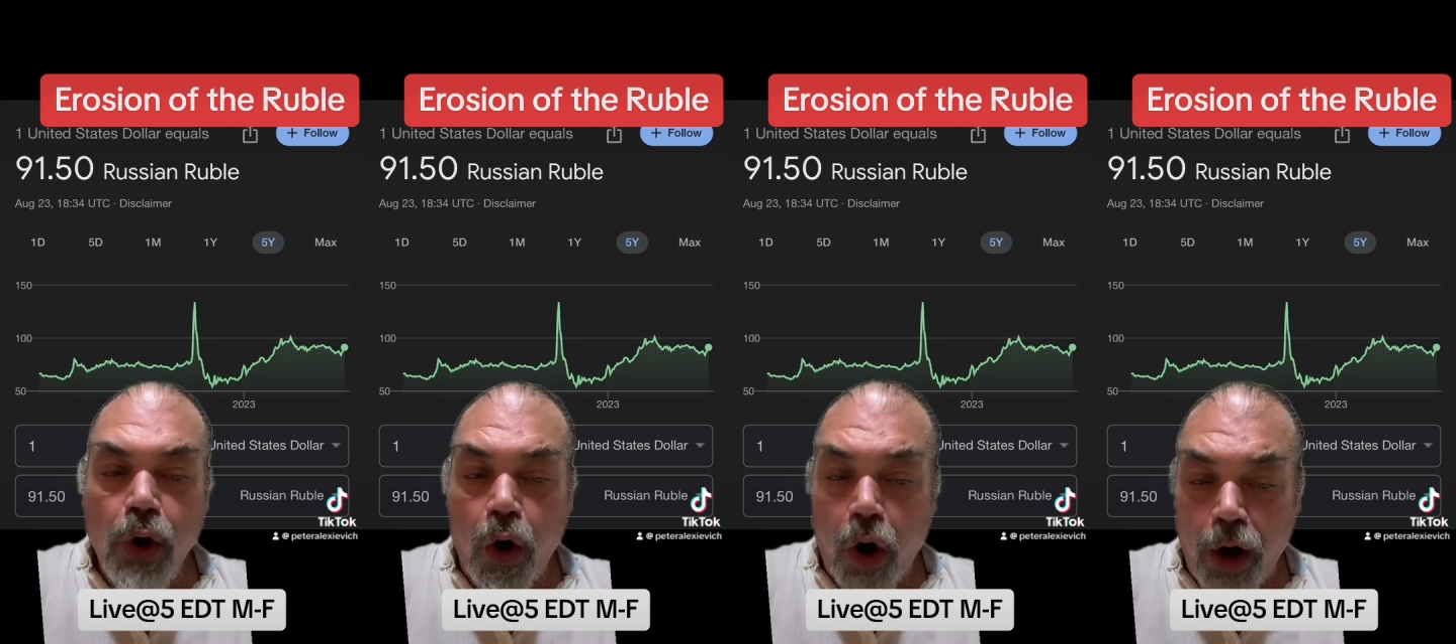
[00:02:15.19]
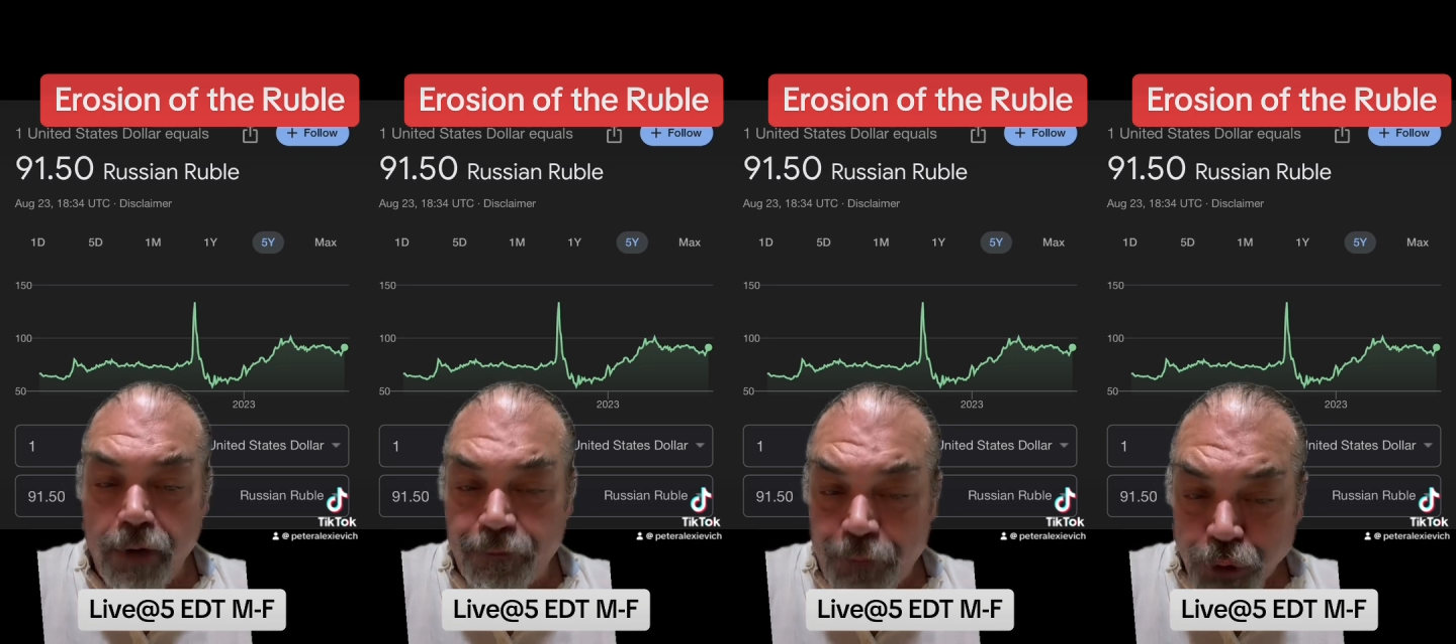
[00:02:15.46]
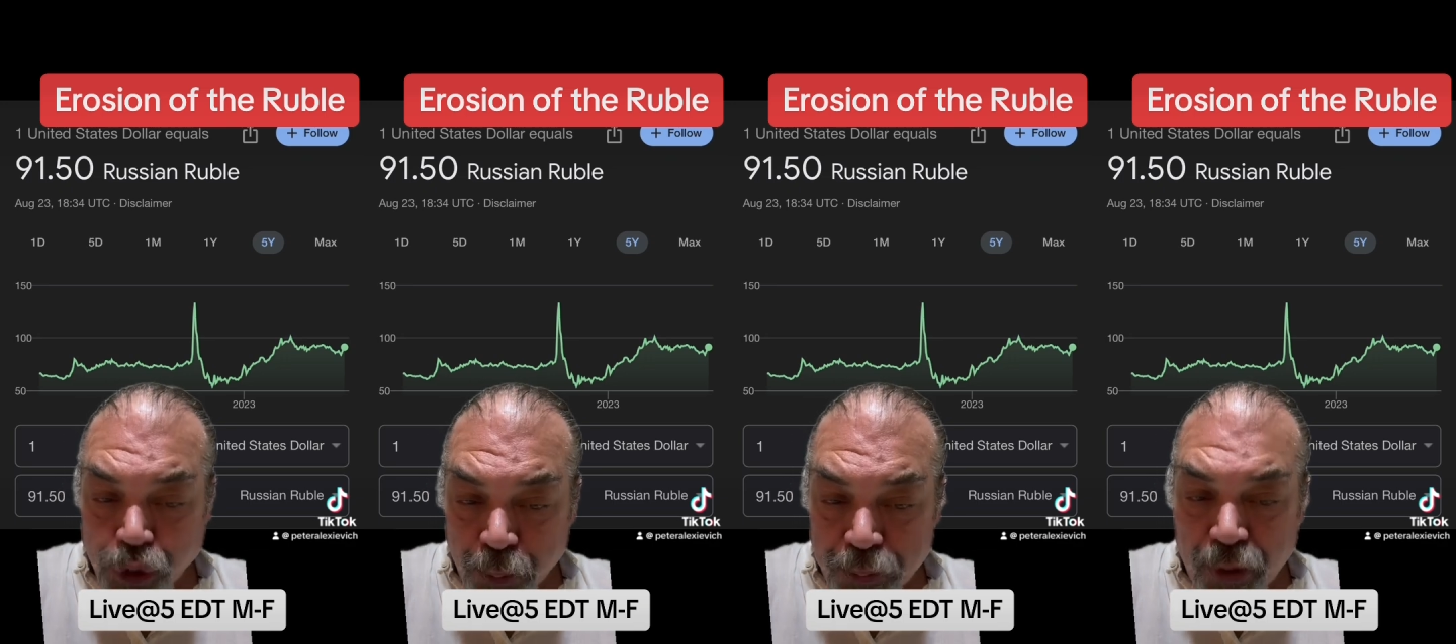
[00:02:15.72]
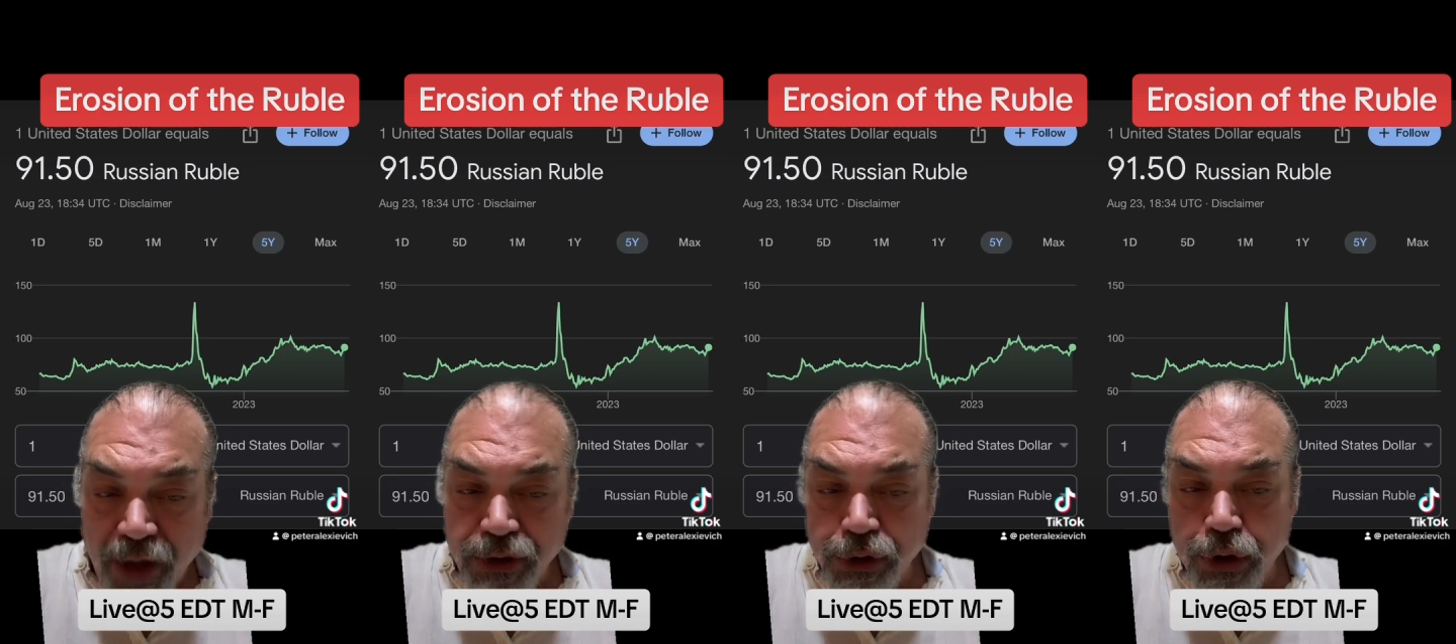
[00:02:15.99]
Artificial
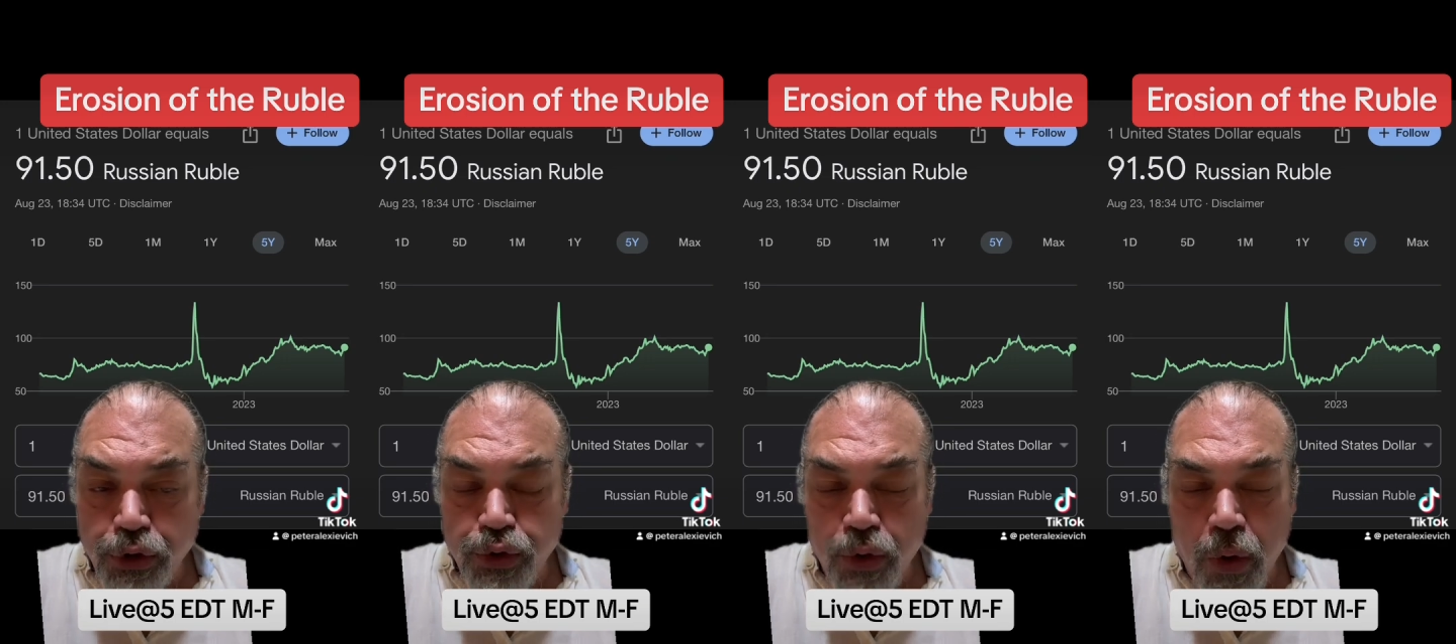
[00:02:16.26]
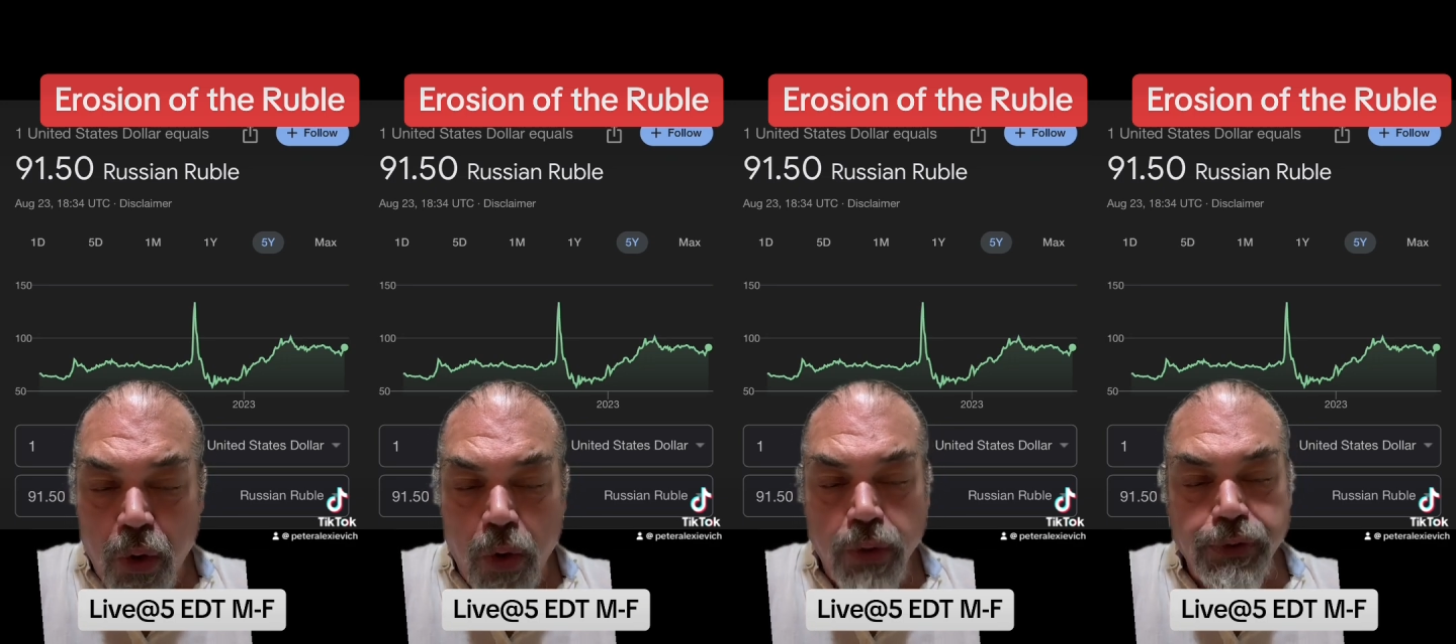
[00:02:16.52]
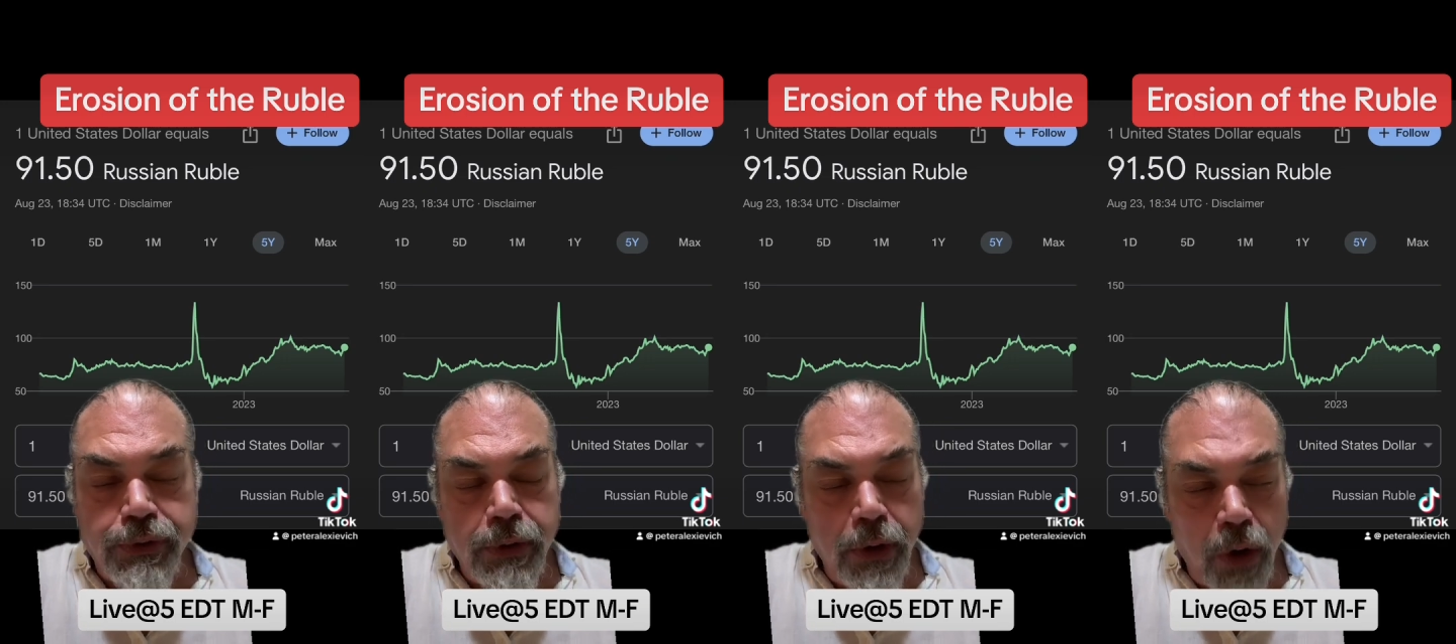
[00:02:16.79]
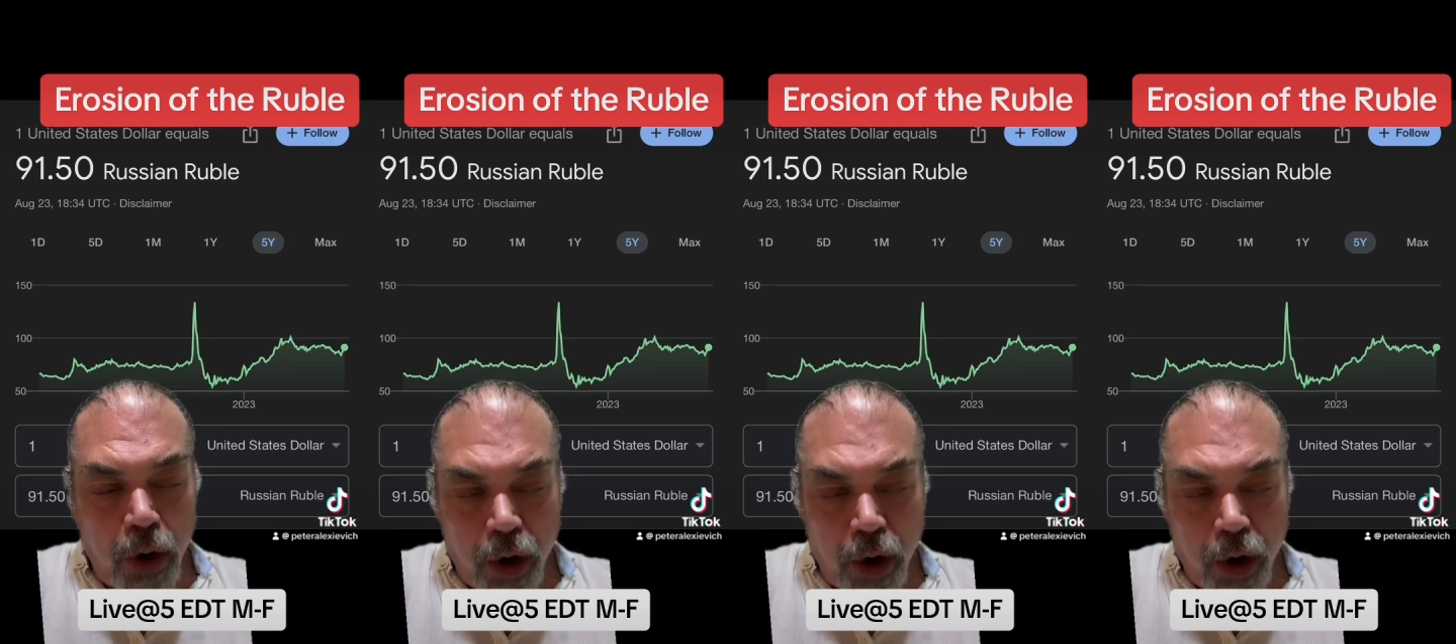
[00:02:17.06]
price controls,